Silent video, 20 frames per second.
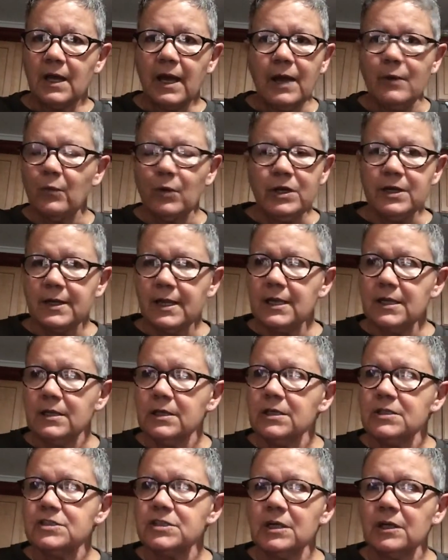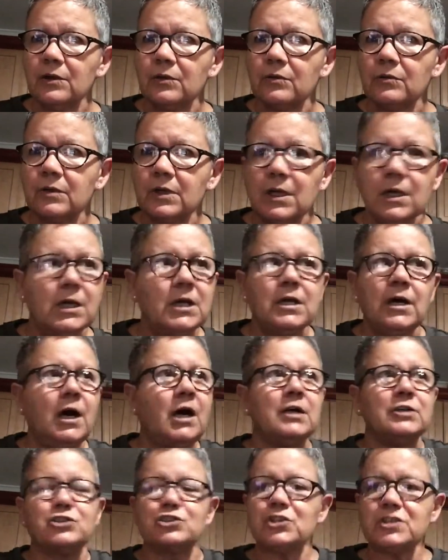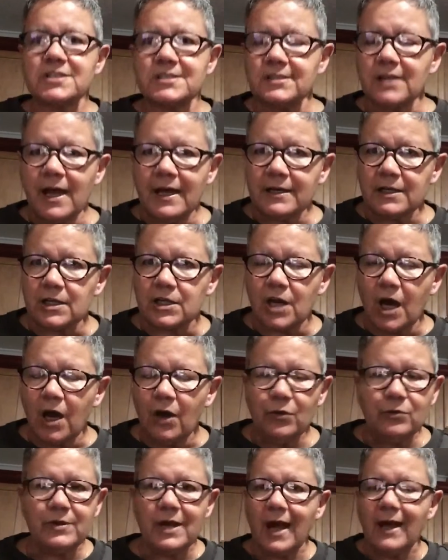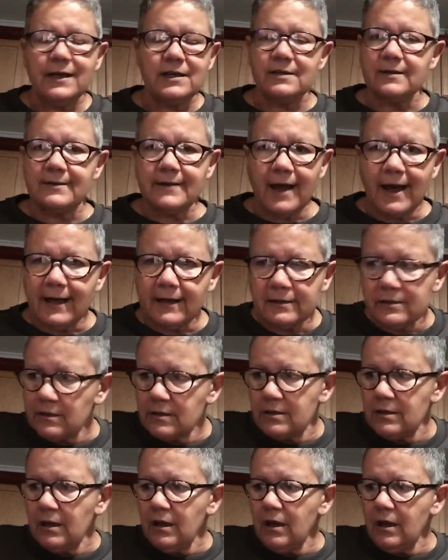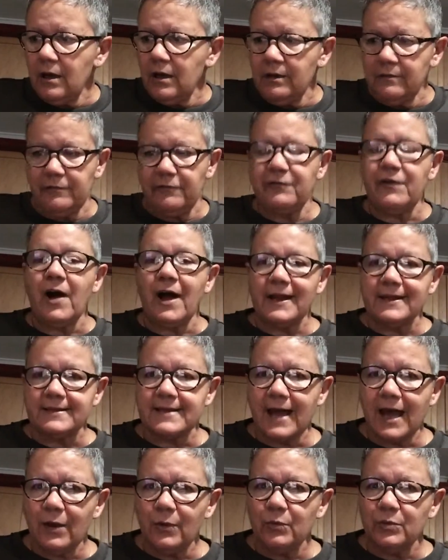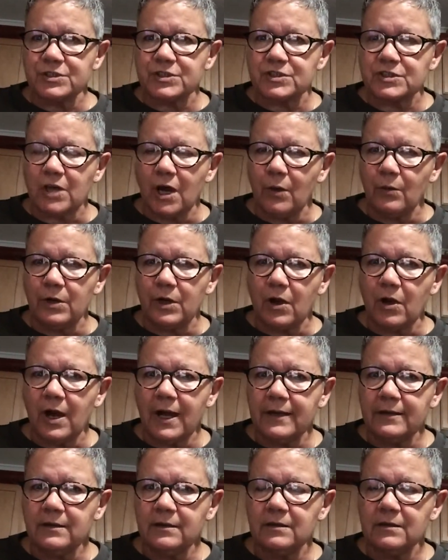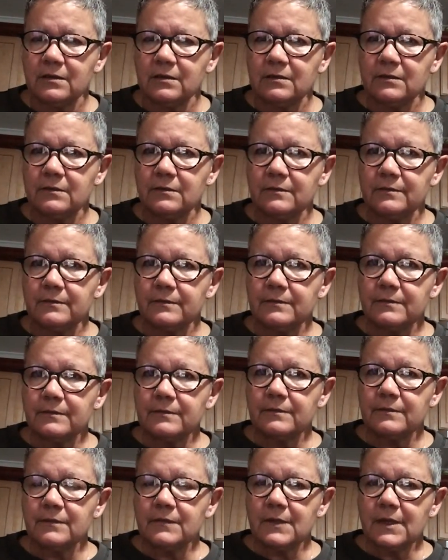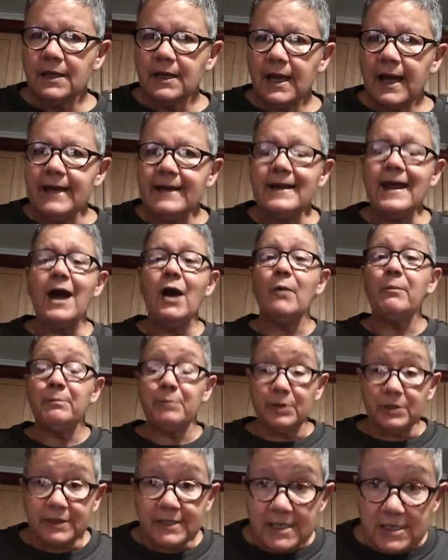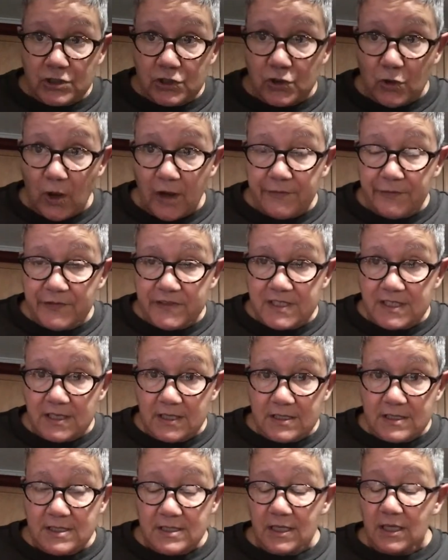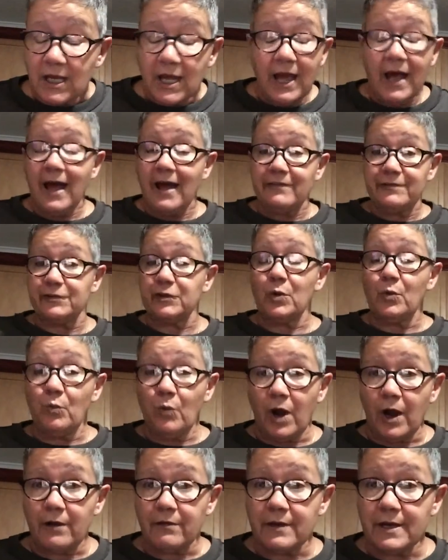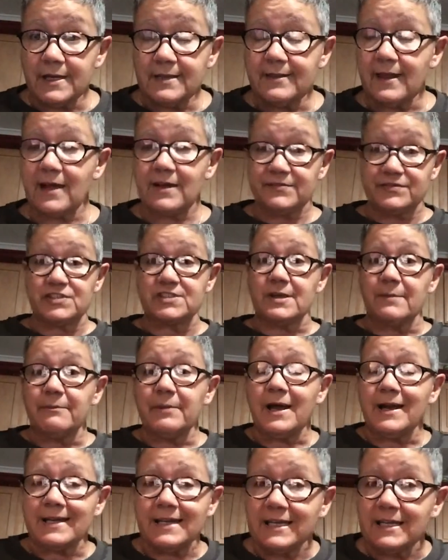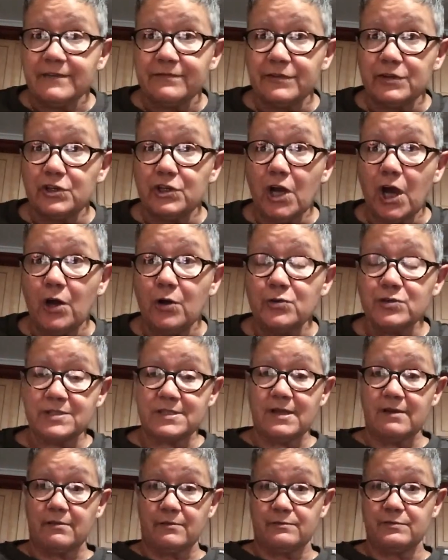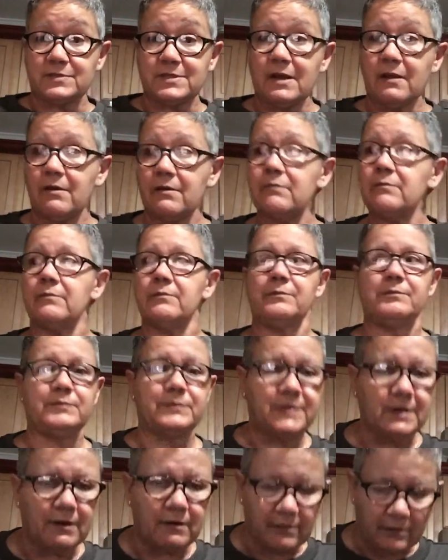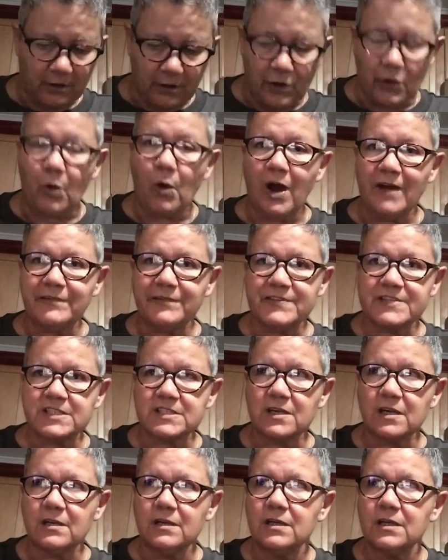And what are they going to do? Just let it go? Not find out what's going on? And now police officers have to worry that if somebody even knows they're an officer,